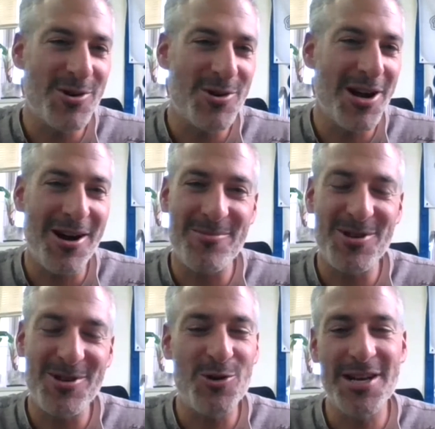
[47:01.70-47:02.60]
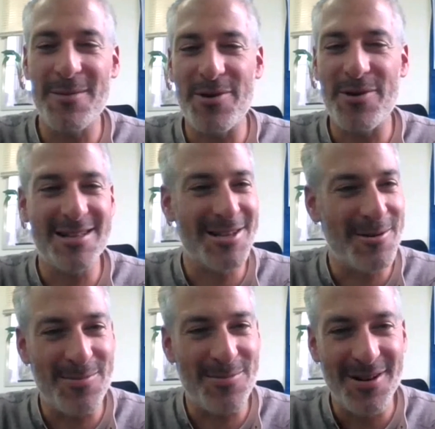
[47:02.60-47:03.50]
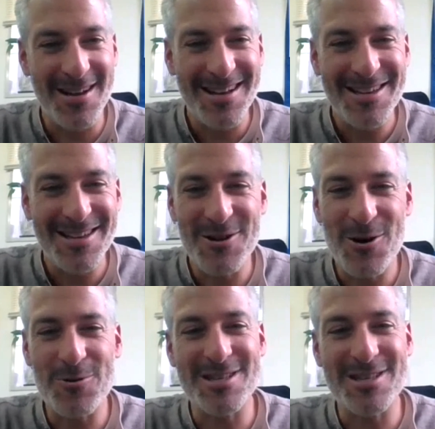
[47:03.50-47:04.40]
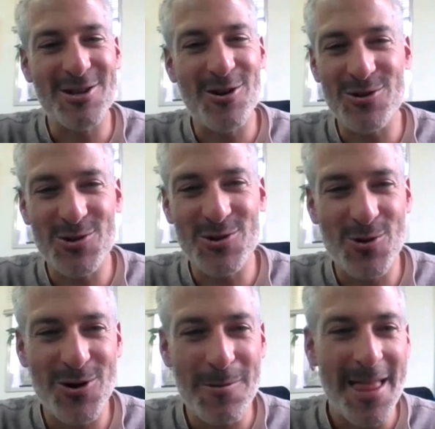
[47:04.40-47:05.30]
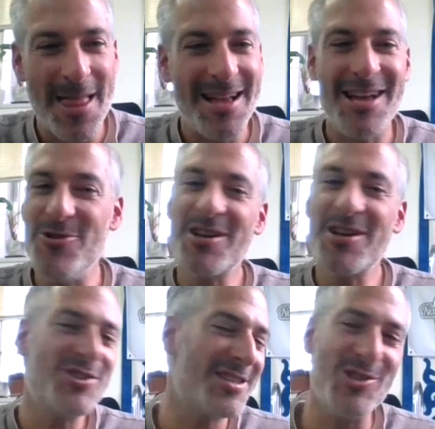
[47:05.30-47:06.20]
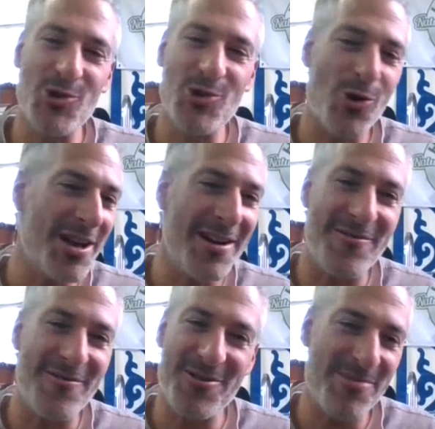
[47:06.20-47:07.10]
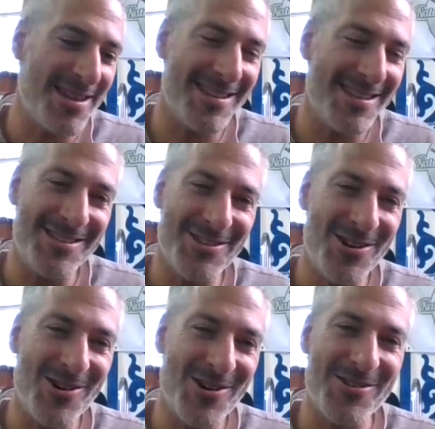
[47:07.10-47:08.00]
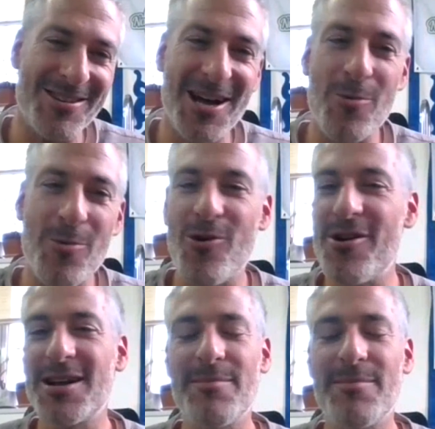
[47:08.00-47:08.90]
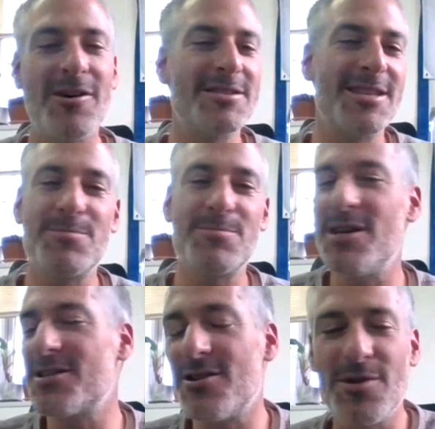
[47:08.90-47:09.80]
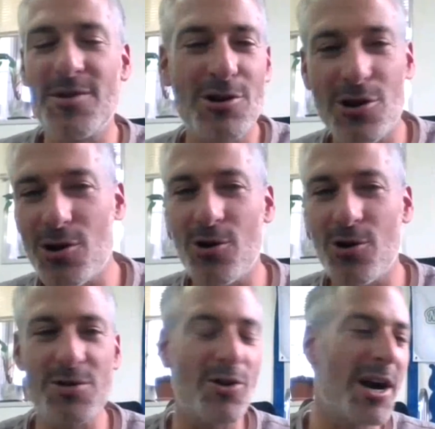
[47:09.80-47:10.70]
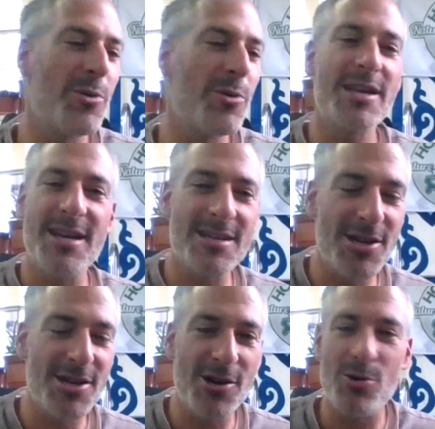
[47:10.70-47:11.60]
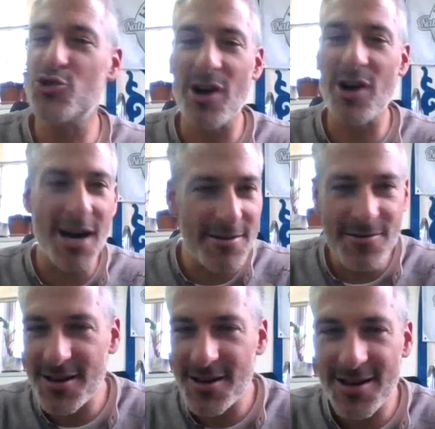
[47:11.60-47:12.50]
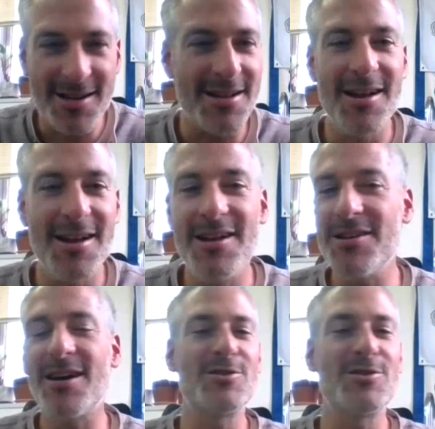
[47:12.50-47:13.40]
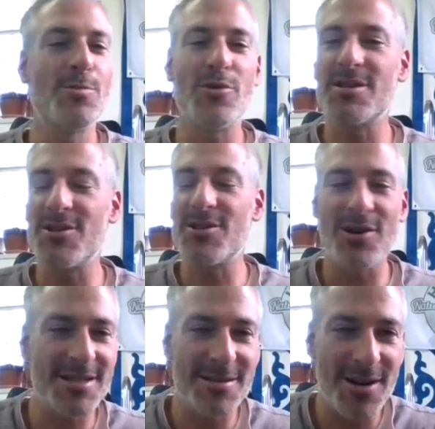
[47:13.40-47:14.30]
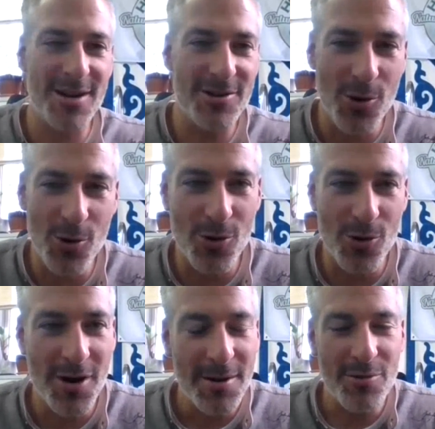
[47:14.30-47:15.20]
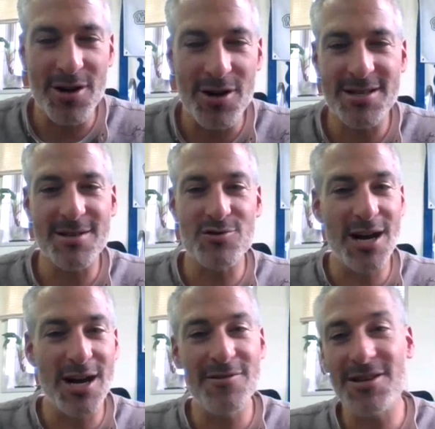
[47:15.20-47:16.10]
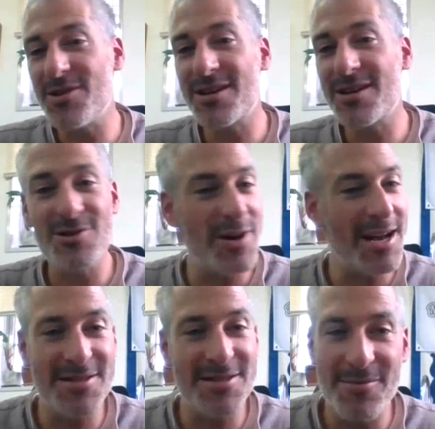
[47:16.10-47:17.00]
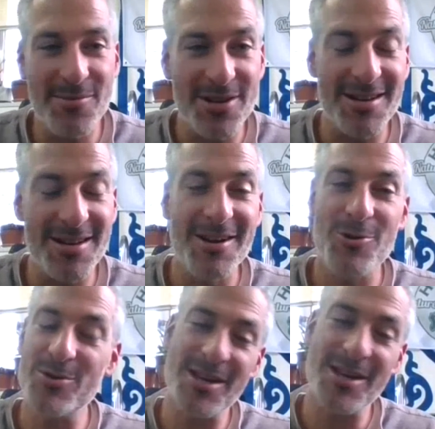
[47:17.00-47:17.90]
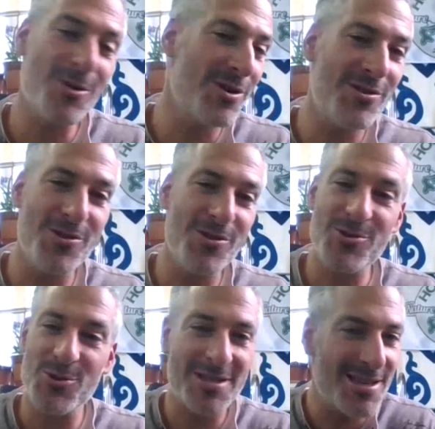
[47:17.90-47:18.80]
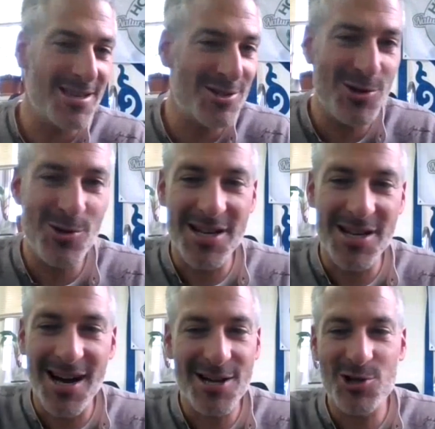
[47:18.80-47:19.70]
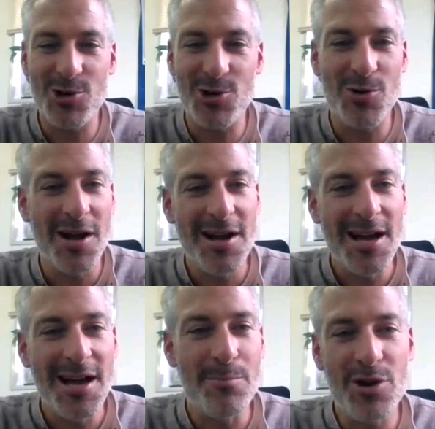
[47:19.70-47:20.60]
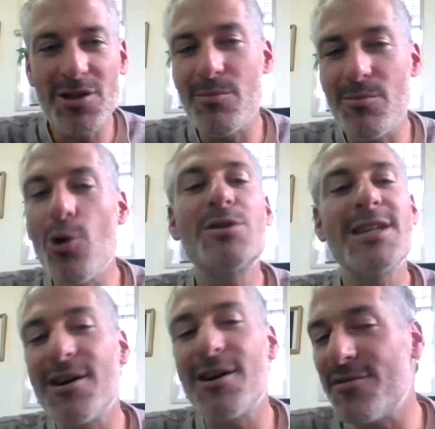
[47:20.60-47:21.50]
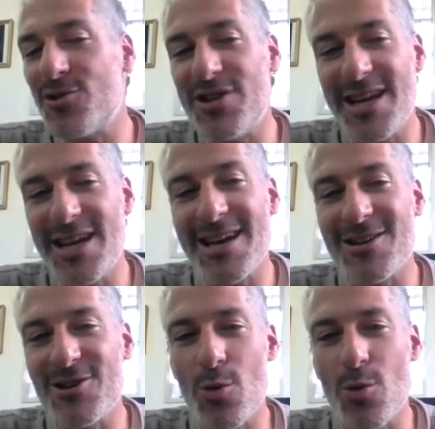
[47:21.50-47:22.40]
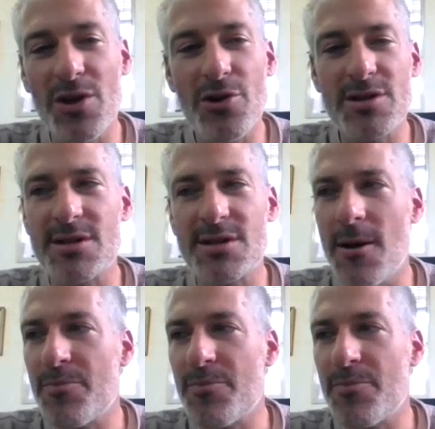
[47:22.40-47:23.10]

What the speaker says: You come, you get picked up, to start your tour, and you can just enjoy every minute, You're not worrying about, is this place going to be closed, or how do I get there, or driving, and you're not super exhausted by the whole process of traveling because you have somebody who's there with you to assist you and guide you and bring the most out of your day, whether it's